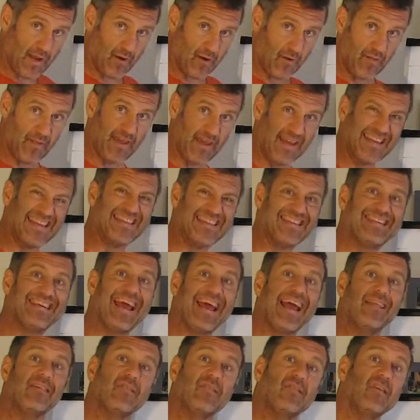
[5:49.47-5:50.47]
The
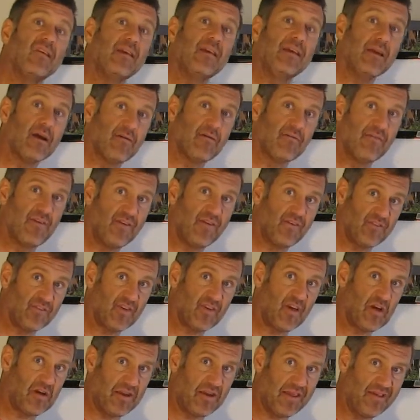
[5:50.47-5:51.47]
intensity of the
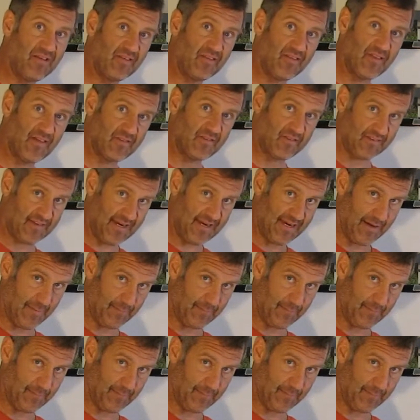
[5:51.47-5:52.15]
sun is the same.